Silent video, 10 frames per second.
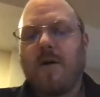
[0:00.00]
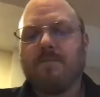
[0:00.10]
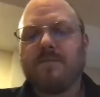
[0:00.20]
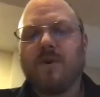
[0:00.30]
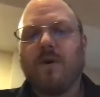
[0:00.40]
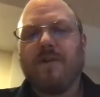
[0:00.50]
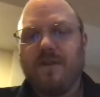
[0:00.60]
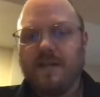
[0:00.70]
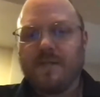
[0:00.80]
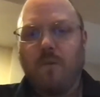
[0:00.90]
So at
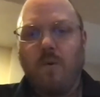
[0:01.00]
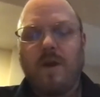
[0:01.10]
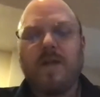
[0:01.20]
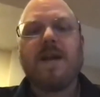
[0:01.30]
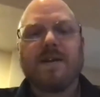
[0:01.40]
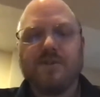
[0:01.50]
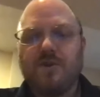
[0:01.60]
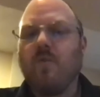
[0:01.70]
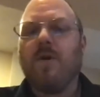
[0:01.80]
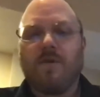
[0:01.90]
this point, yes, you
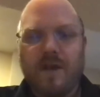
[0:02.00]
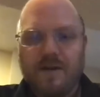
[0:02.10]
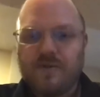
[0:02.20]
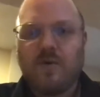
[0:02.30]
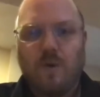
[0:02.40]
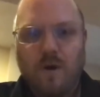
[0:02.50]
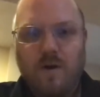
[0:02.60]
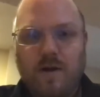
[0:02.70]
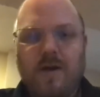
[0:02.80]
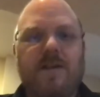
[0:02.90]
will get a score.
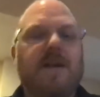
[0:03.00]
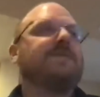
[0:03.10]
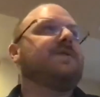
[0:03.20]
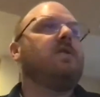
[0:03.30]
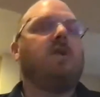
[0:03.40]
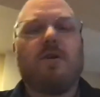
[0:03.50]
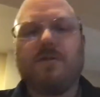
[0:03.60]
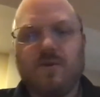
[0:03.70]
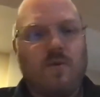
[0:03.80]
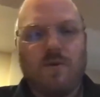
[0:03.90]
Yes, there are
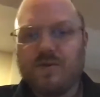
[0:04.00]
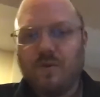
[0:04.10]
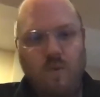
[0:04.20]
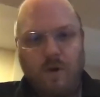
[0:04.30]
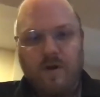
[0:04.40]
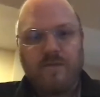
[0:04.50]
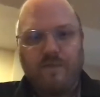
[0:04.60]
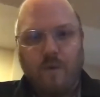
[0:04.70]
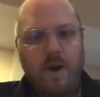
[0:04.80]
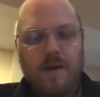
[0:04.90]
scores awarded
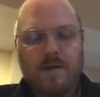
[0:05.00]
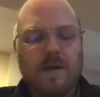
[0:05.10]
for it.